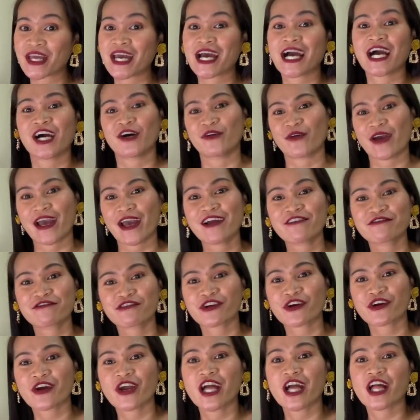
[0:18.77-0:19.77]

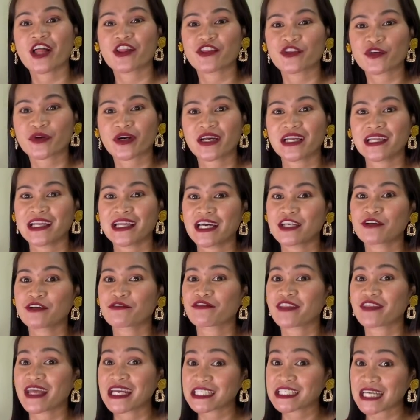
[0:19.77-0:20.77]
However, there are a lot
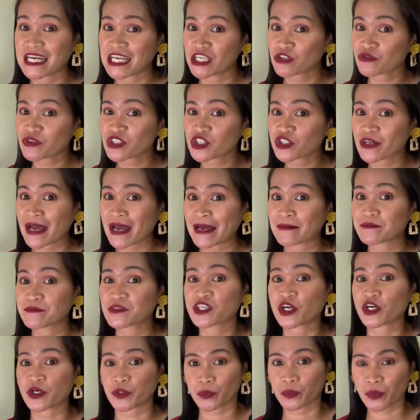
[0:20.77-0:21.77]
of data entry jobs
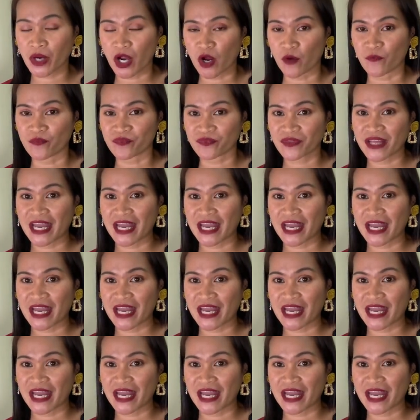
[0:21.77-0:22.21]
around,